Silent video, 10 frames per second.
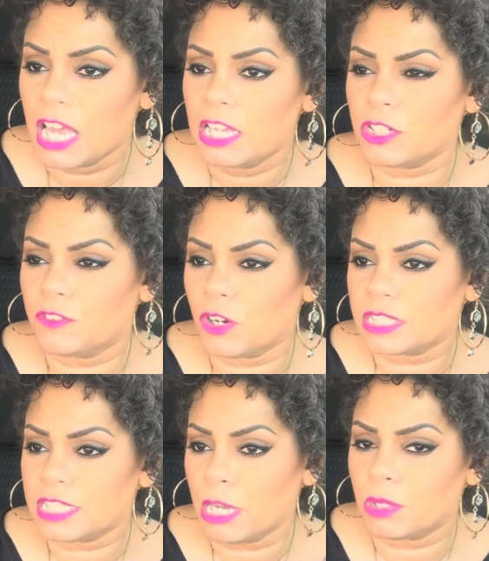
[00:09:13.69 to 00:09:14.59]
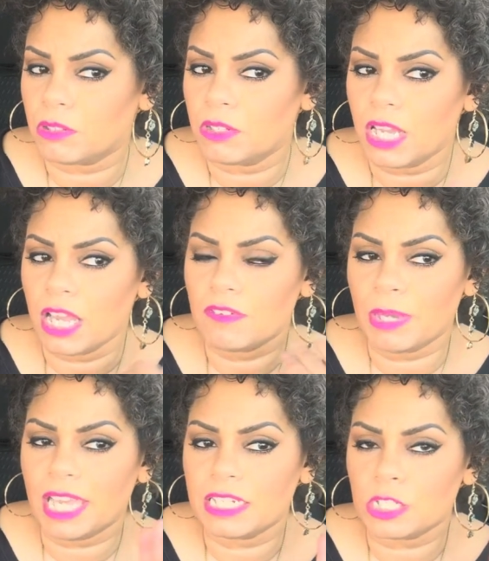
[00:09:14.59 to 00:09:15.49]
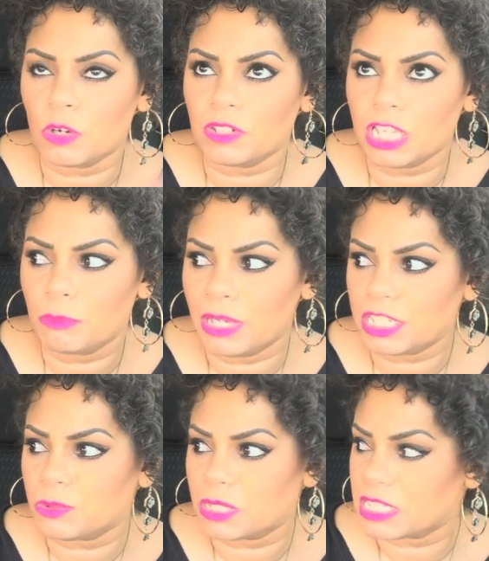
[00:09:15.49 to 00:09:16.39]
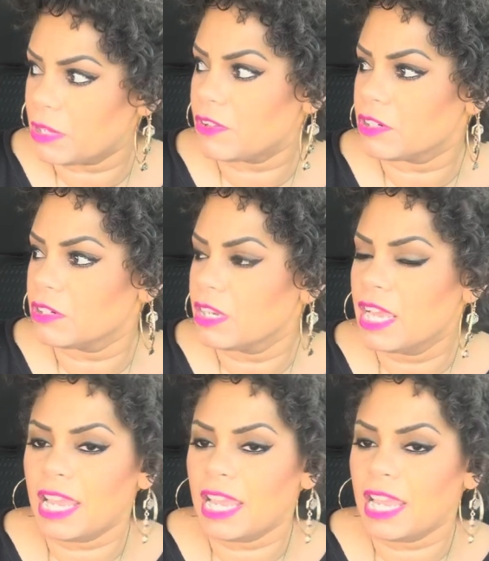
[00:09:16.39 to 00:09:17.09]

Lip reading: So, for example, if a man is overly enmeshed with his mother